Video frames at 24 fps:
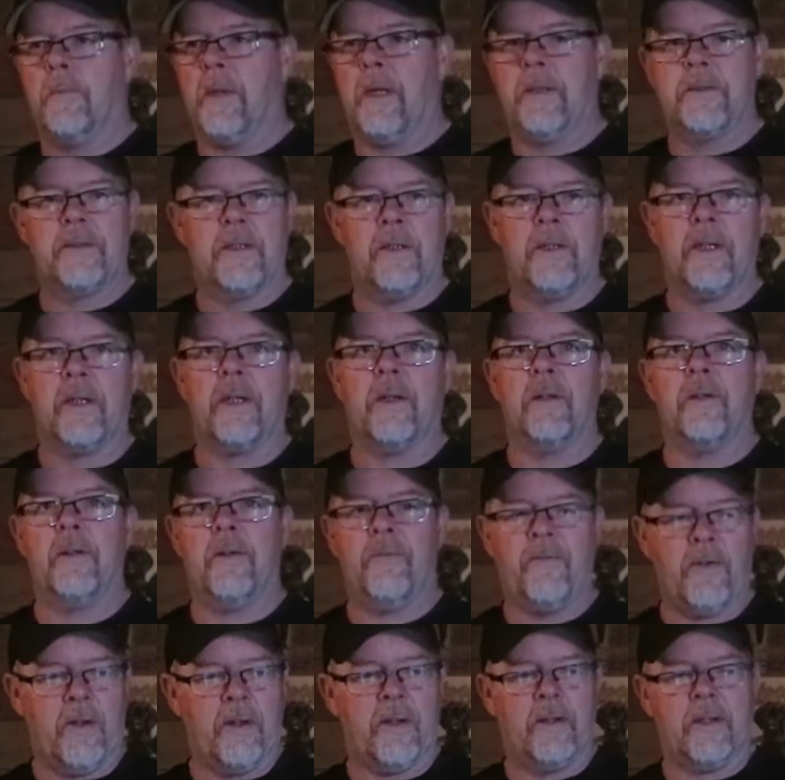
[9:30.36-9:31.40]
I sound like,
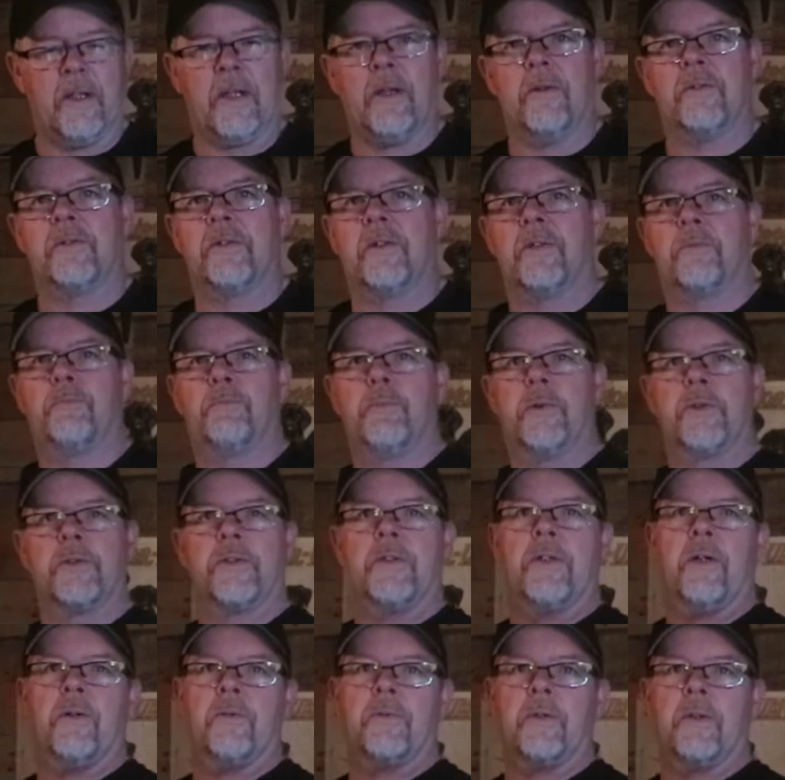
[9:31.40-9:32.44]
I felt like I was just
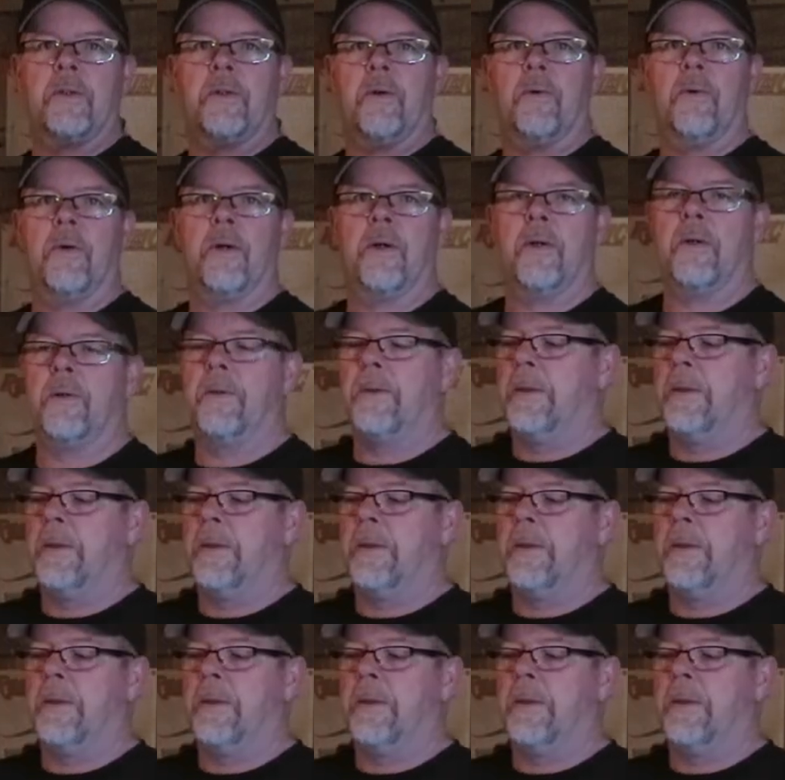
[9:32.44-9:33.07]
pushing you out the door.